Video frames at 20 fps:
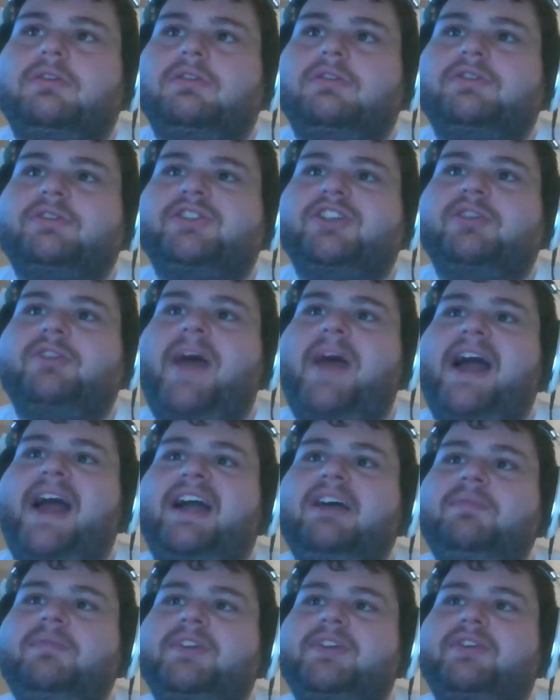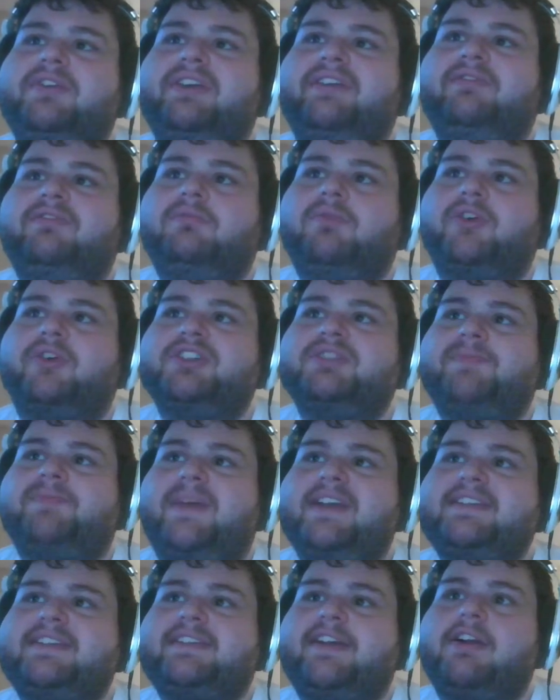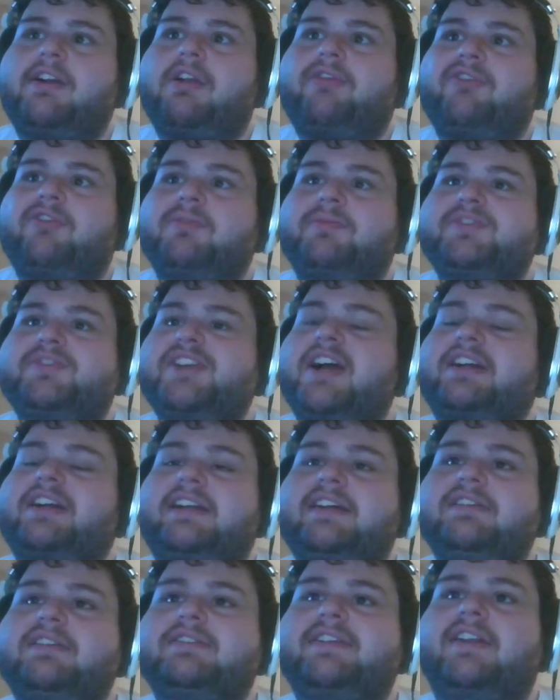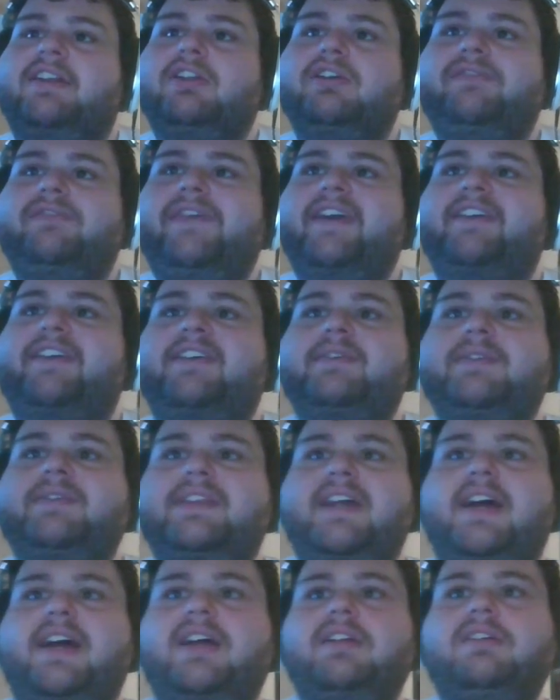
So you back up and you give him more space there to throw projectiles. I don't know if I agree with that.